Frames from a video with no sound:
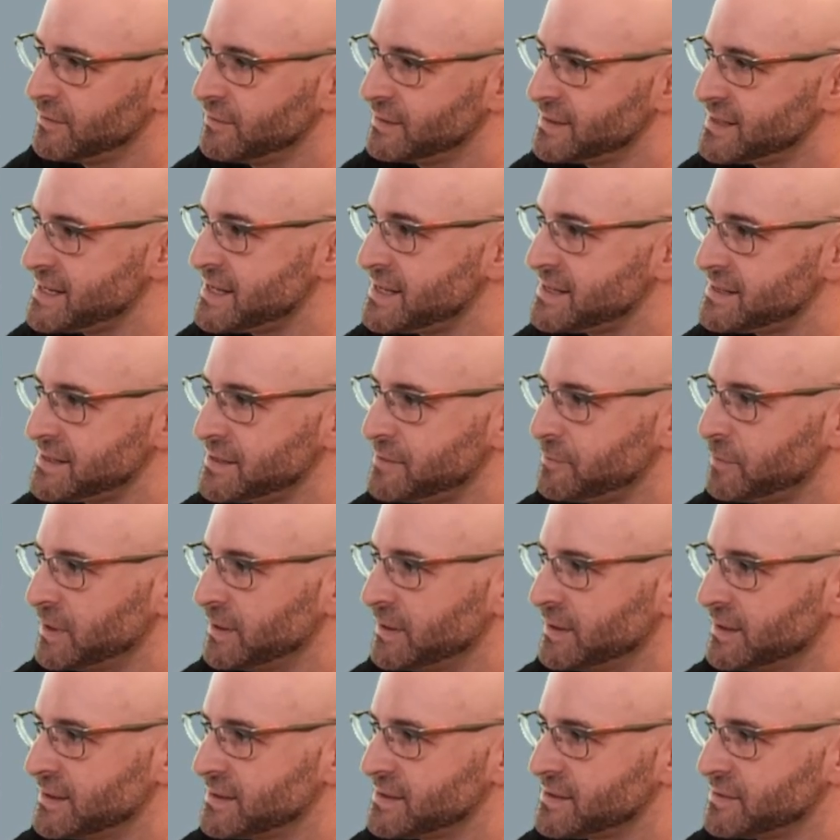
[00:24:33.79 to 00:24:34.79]
easy, but
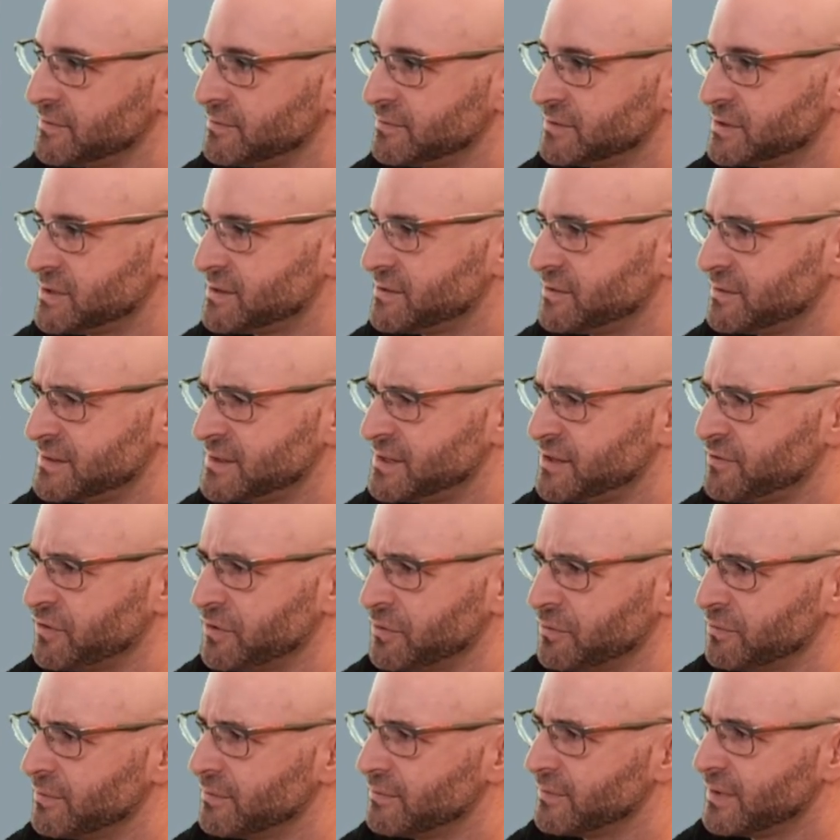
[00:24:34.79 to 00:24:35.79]
it's just a
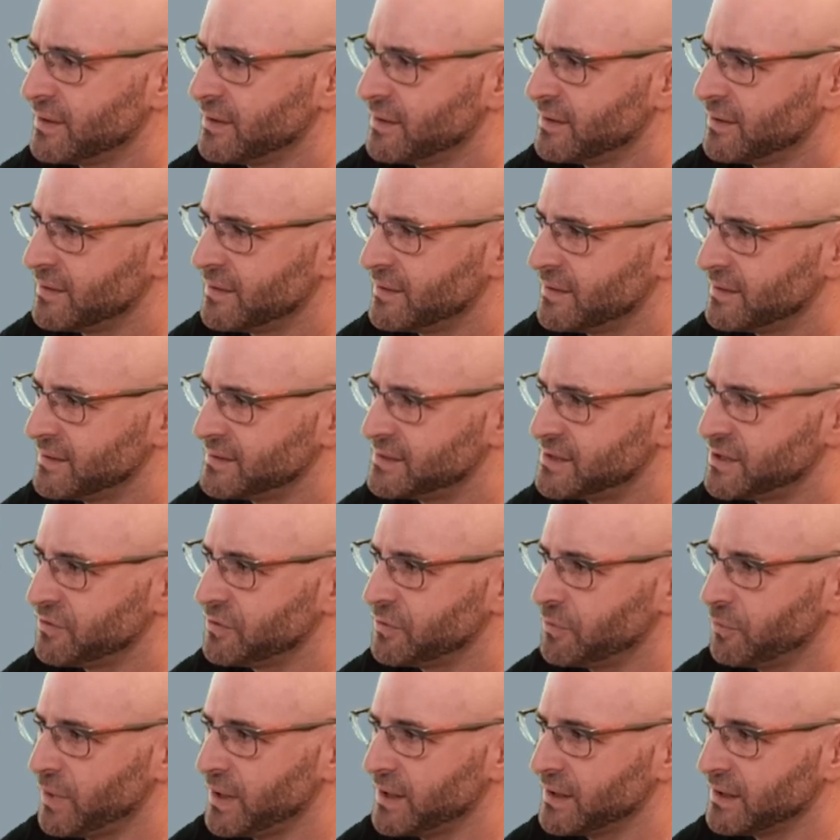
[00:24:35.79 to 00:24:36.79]
different
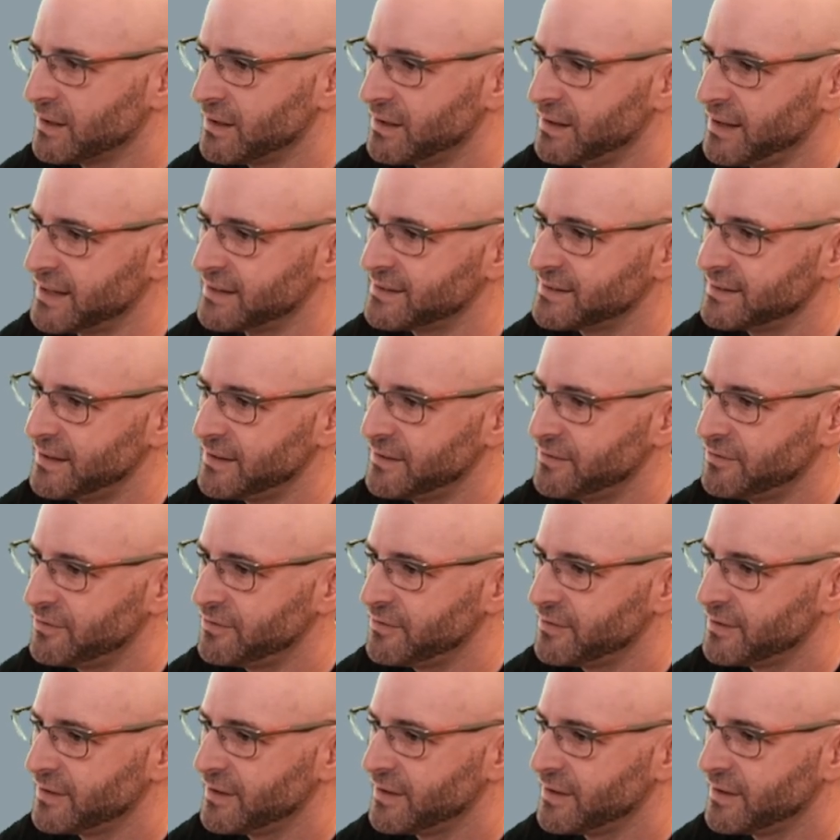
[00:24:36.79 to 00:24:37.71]
way to collect stuff.